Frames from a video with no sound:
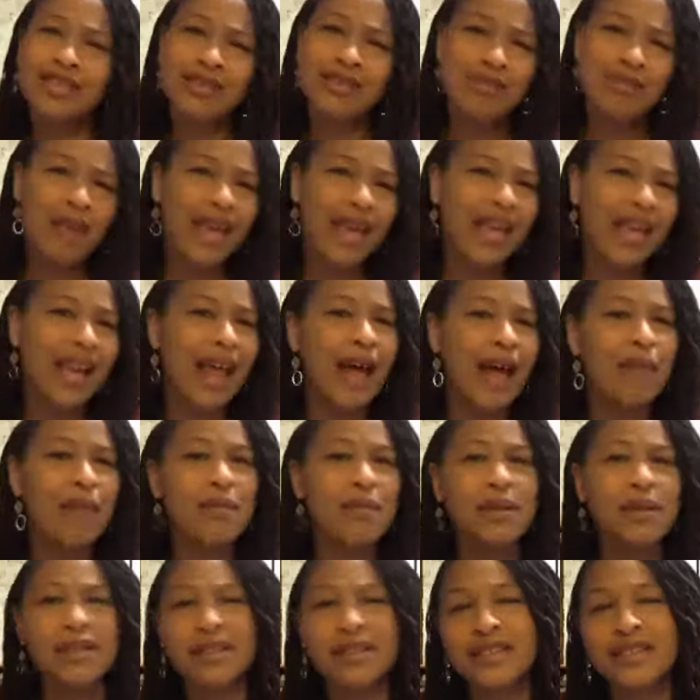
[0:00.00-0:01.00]
make it
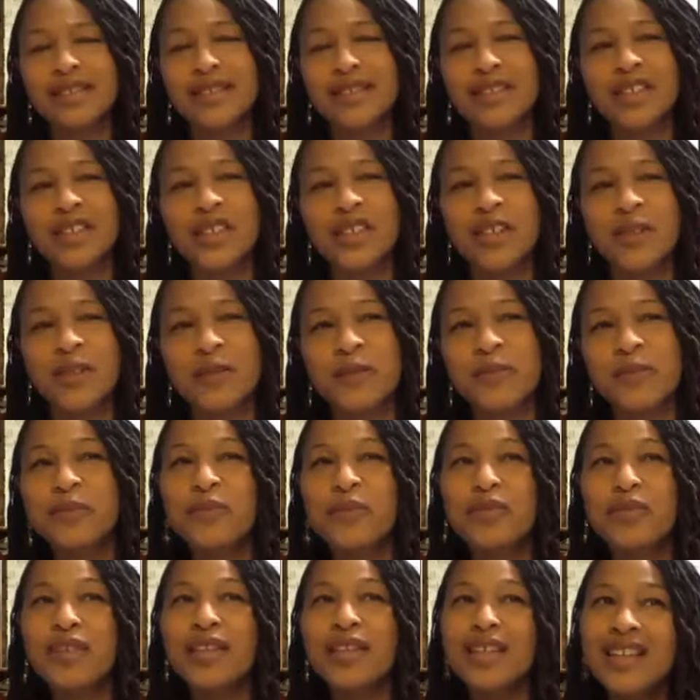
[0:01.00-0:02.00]
happen. So
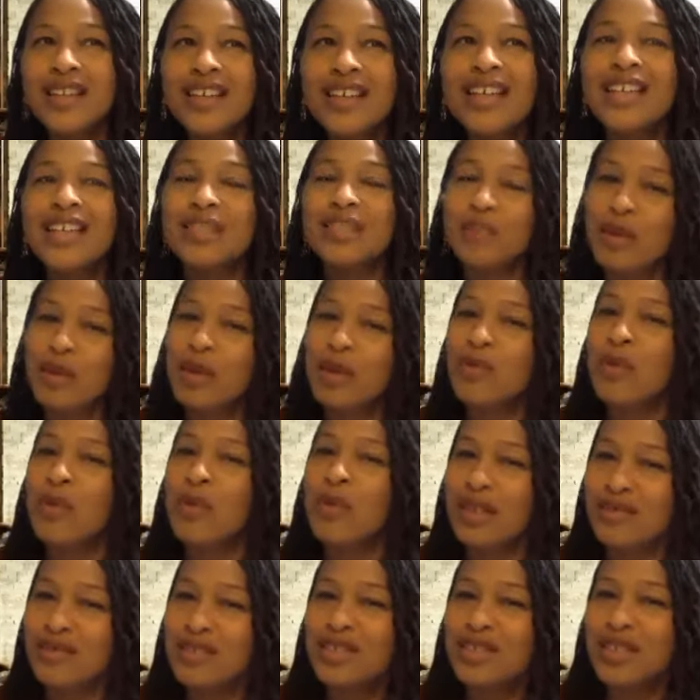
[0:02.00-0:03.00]
it's been a
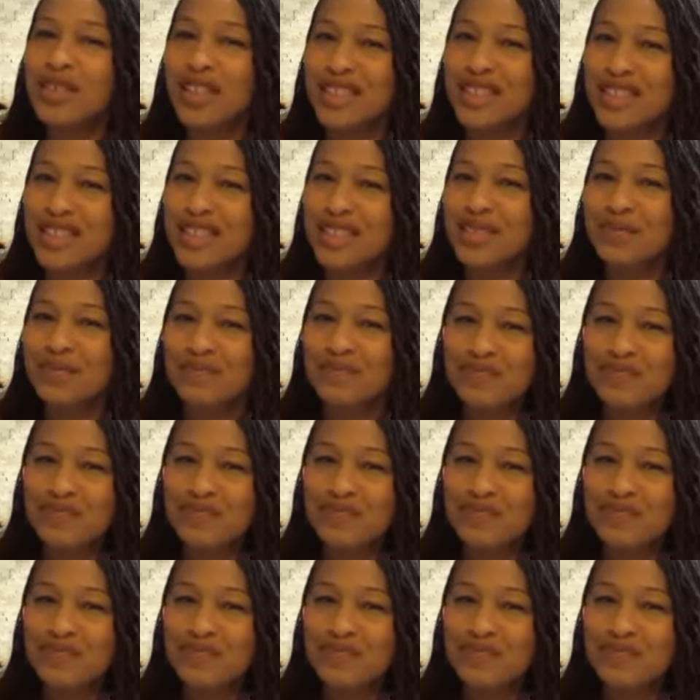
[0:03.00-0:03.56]
wonderful transition.